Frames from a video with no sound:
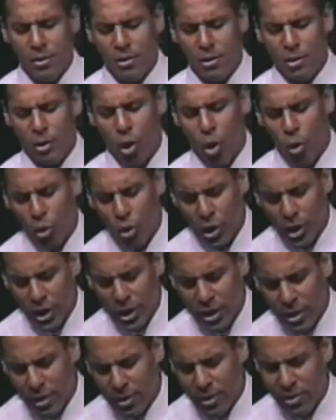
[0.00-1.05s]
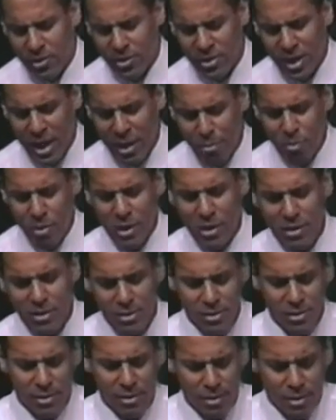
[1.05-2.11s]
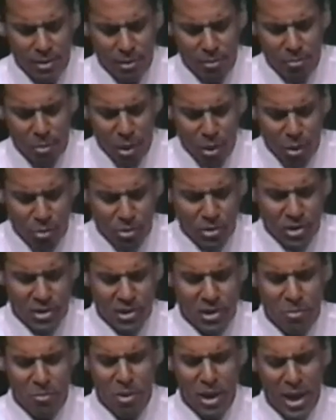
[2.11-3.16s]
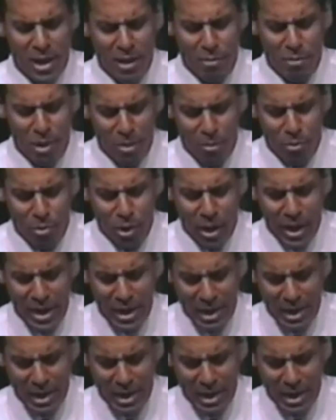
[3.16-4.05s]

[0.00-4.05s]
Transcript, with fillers: cochlea, stapes, the bones, the tympanic membrane,